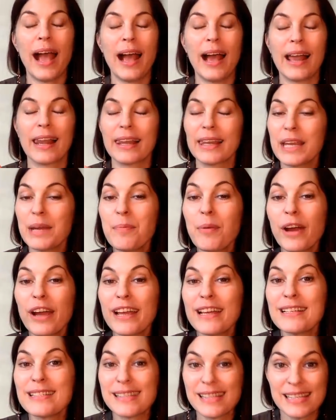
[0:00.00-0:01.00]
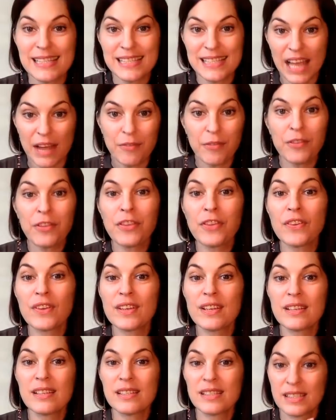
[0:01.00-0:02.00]
Libra is the 7th
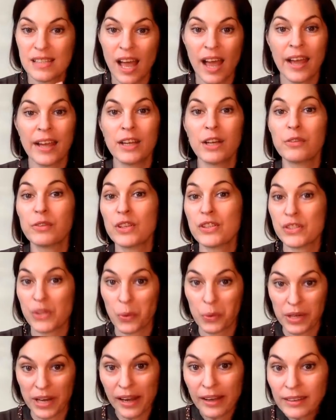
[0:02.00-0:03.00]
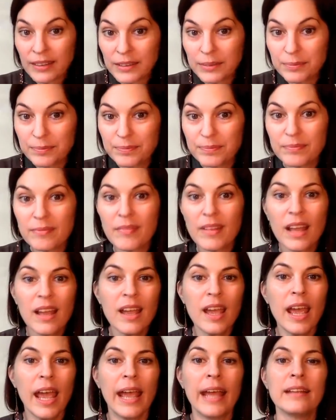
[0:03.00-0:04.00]
sign of the zodiac.
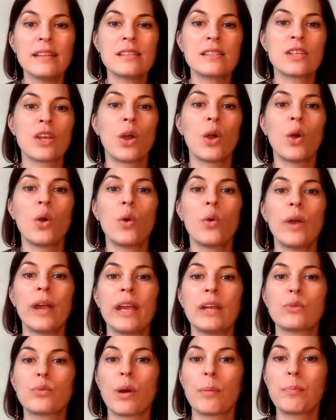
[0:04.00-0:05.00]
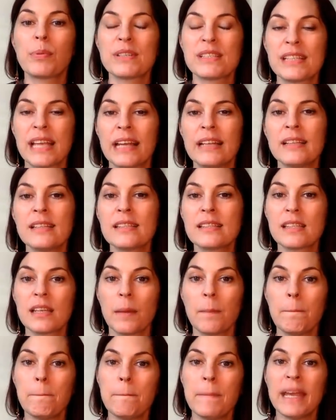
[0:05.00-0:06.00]
And so it represents
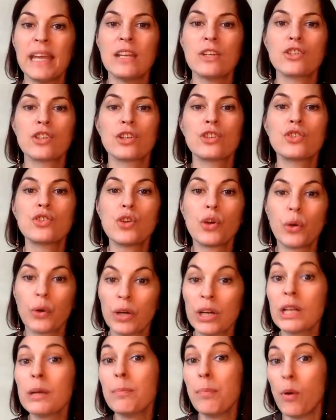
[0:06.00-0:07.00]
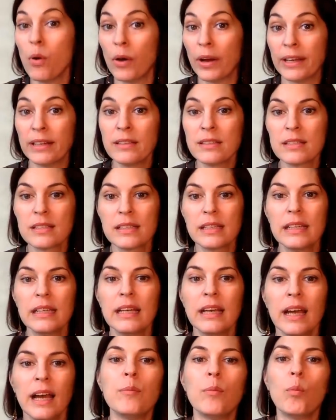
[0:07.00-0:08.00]
a major turning point,
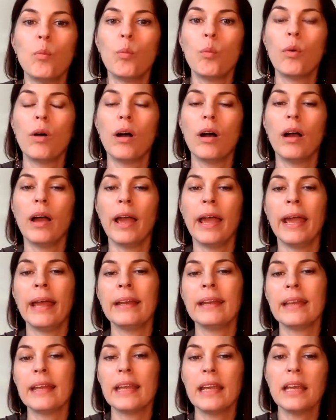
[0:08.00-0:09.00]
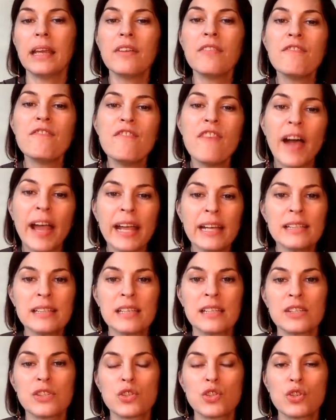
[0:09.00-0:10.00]
and it invites
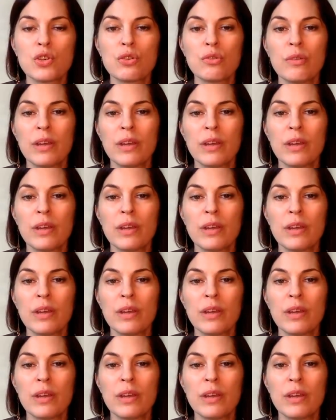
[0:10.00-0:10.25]
us to